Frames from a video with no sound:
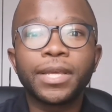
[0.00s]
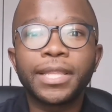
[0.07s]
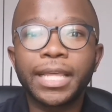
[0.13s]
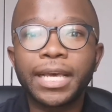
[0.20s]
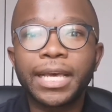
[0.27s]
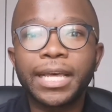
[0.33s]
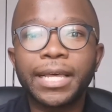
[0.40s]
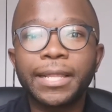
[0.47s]

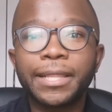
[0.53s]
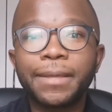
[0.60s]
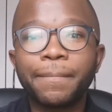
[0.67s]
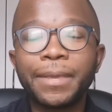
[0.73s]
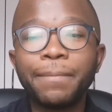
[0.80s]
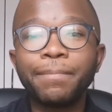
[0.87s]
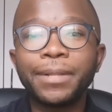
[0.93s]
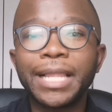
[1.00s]
the
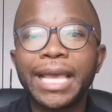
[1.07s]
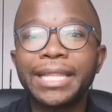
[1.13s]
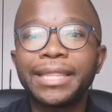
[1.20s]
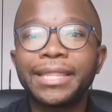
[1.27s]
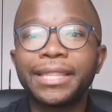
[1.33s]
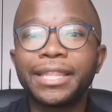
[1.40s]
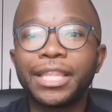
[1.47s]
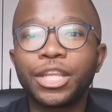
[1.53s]
people
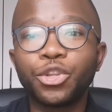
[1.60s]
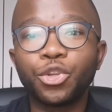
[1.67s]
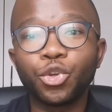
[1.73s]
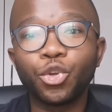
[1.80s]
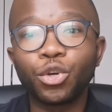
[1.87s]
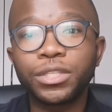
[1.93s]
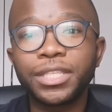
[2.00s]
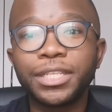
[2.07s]
at the New
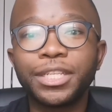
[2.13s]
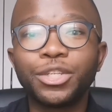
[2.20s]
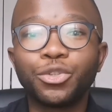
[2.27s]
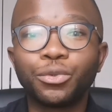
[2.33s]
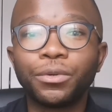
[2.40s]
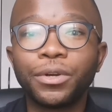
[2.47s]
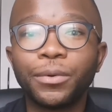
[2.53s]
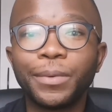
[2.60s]
York City
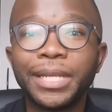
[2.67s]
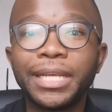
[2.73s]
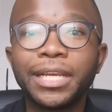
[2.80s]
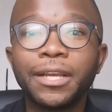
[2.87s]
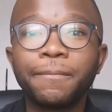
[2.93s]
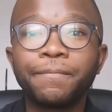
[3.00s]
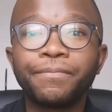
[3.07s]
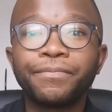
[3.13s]
Jewelry Week